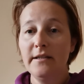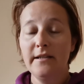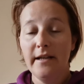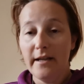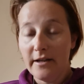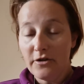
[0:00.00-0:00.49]

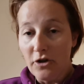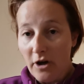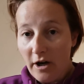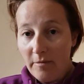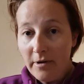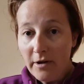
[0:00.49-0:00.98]
say a
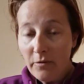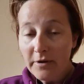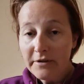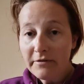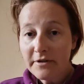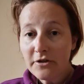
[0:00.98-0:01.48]
job,
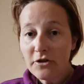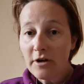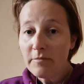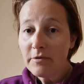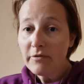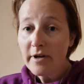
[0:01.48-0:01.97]
whether it's a
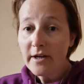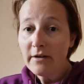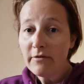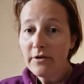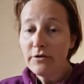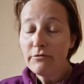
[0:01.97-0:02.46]
job you're in
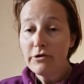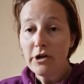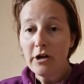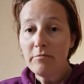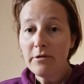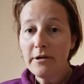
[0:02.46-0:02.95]
or a new
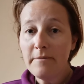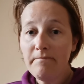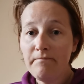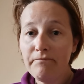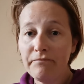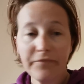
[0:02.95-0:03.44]
job,
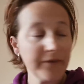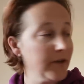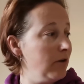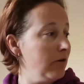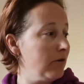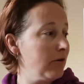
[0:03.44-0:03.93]

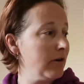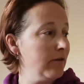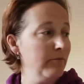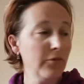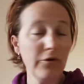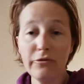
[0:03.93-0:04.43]
or
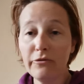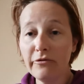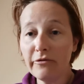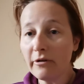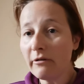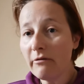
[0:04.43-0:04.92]
a
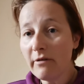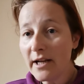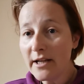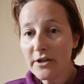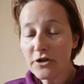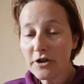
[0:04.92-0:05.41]
move or a
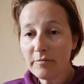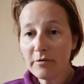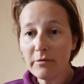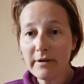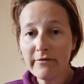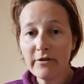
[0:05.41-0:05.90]
relationship
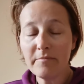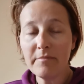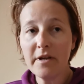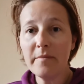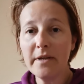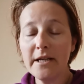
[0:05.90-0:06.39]
or whatever
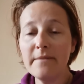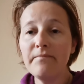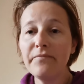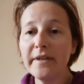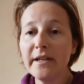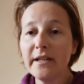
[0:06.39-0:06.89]
it may be,
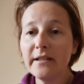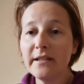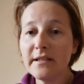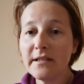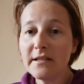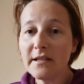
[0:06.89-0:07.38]

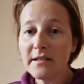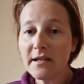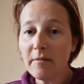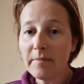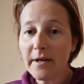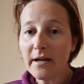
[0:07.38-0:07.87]
this is a
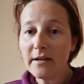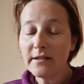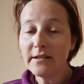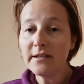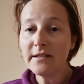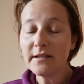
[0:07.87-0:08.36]
stop
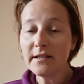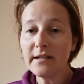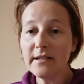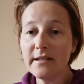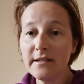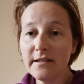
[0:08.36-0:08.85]
card. This
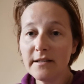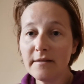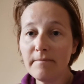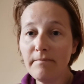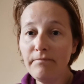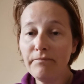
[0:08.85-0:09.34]
is